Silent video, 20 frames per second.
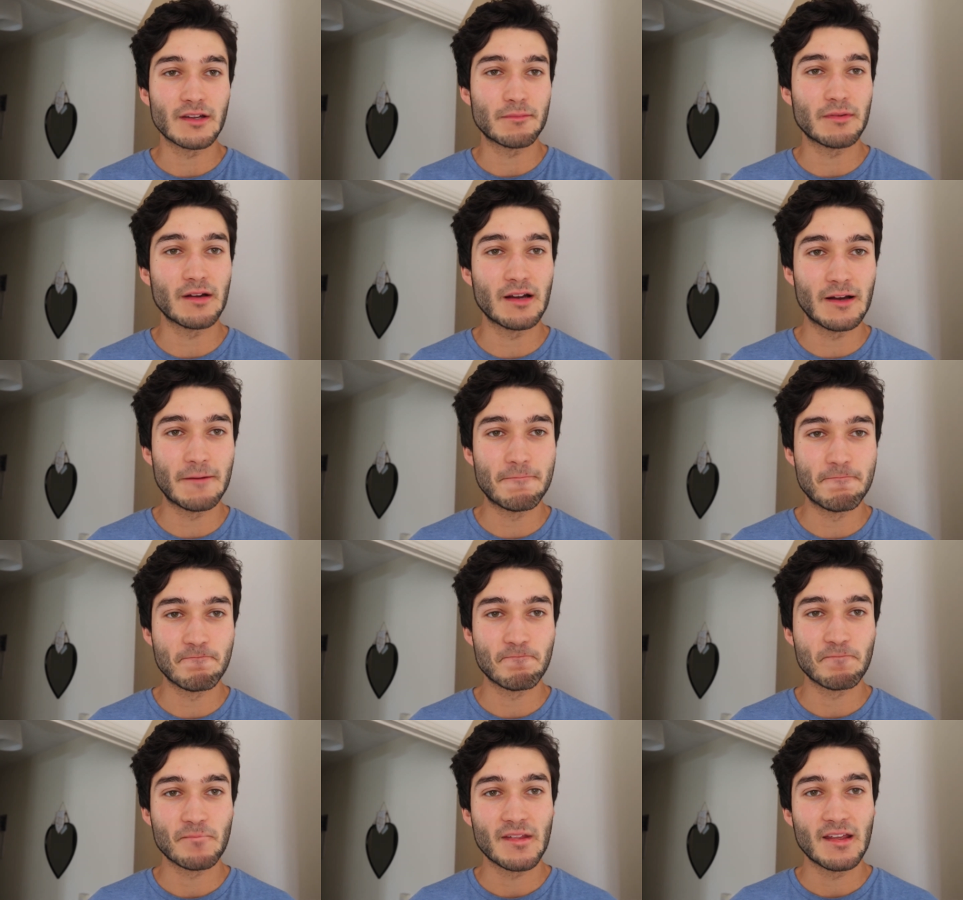But
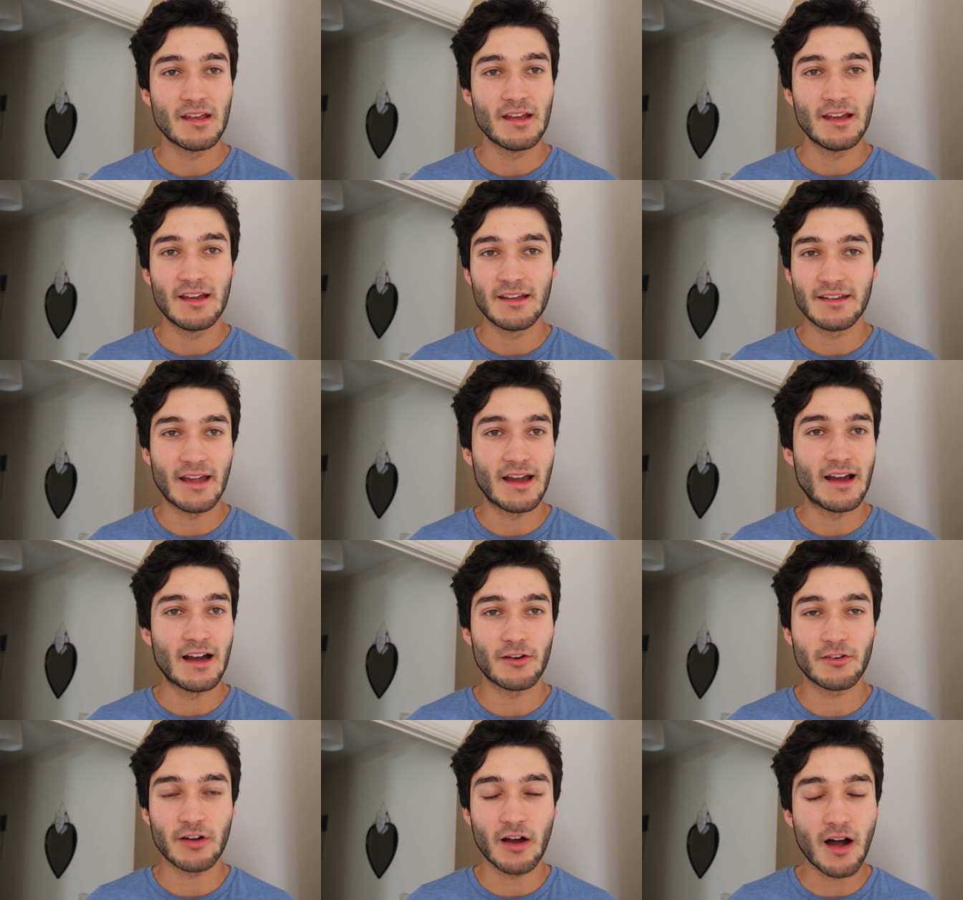um, yeah,
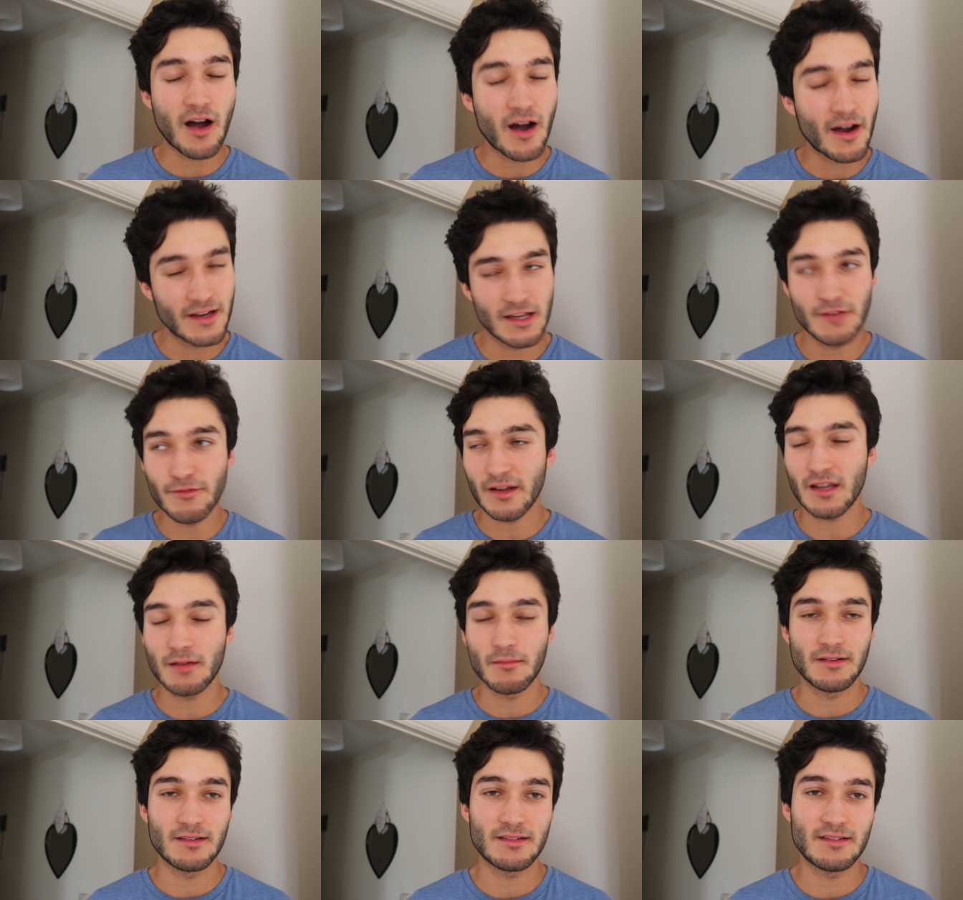I would highly
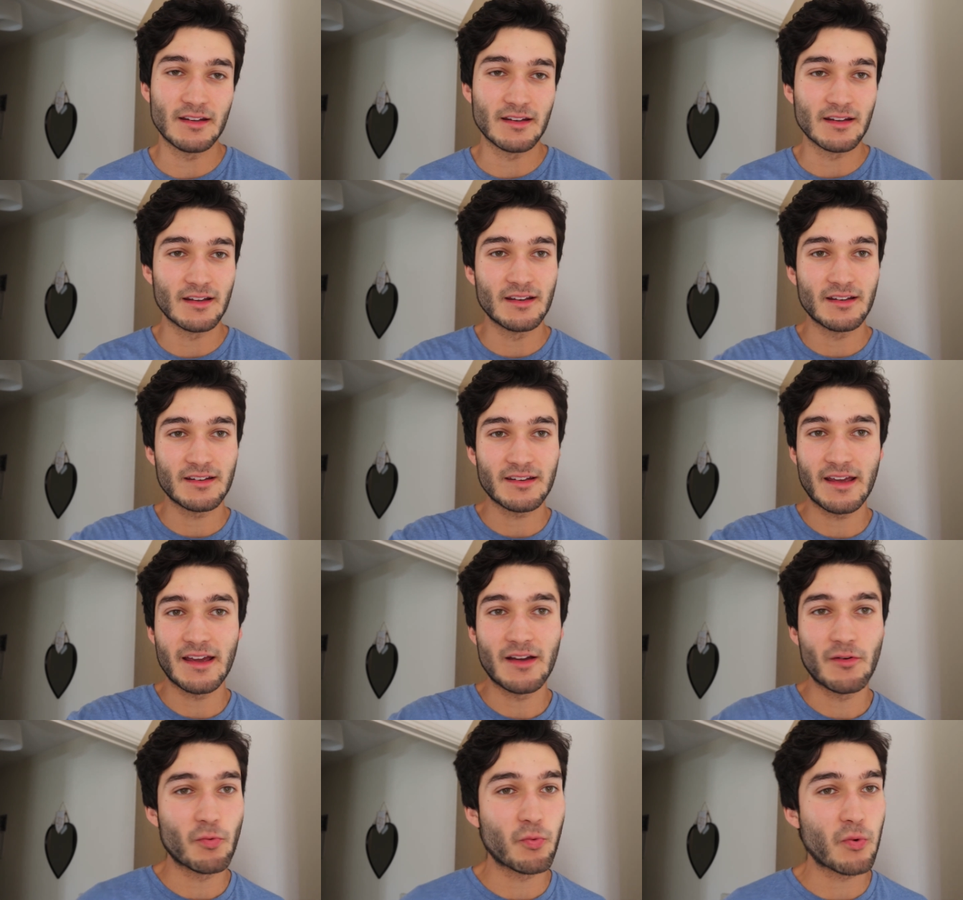recommend seeing it.
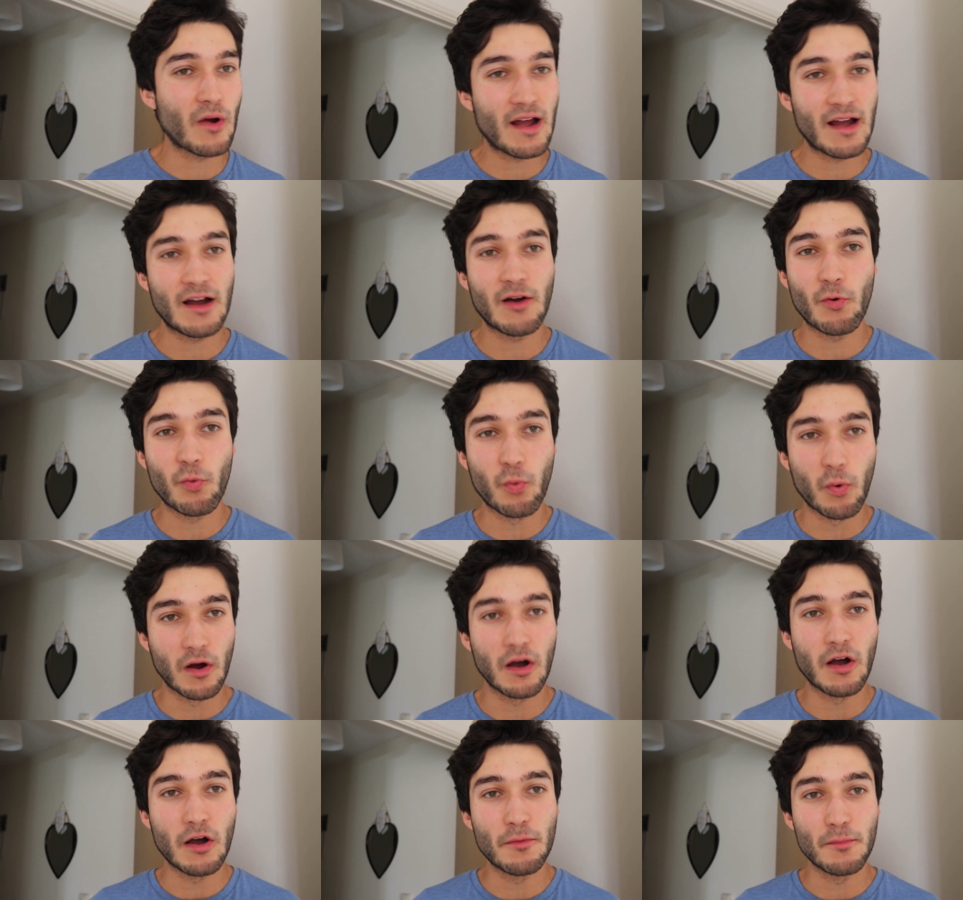Yeah, wow,
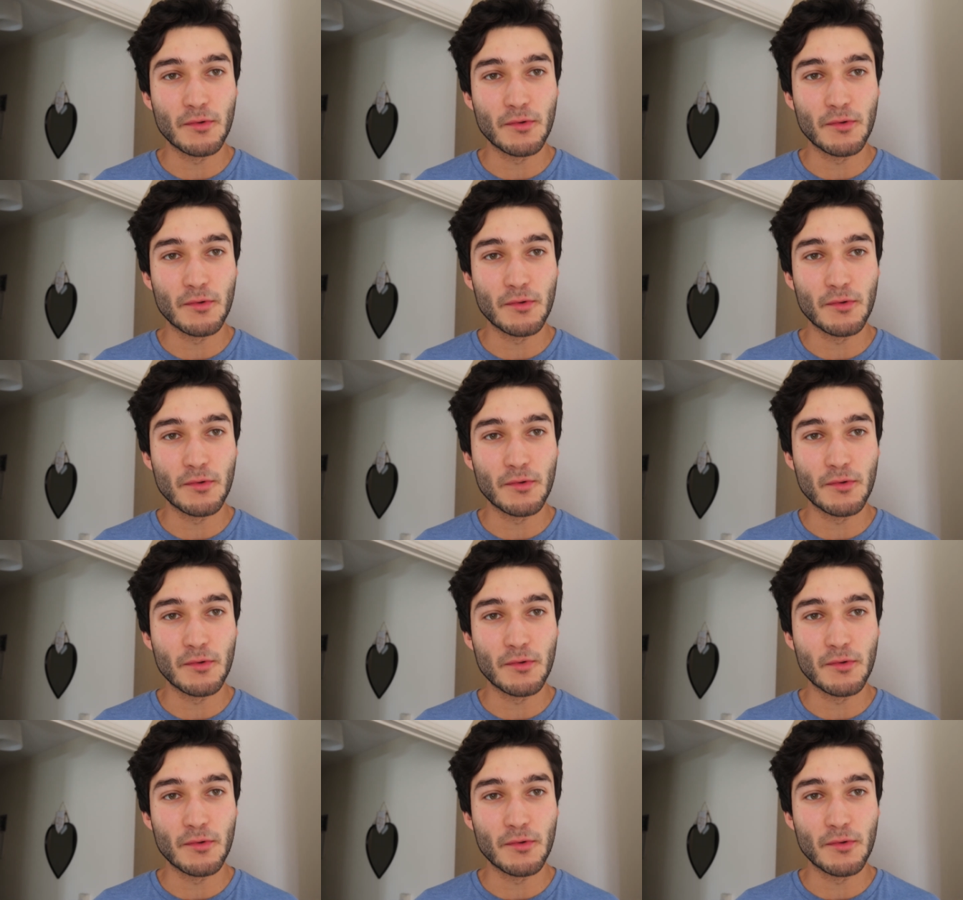what a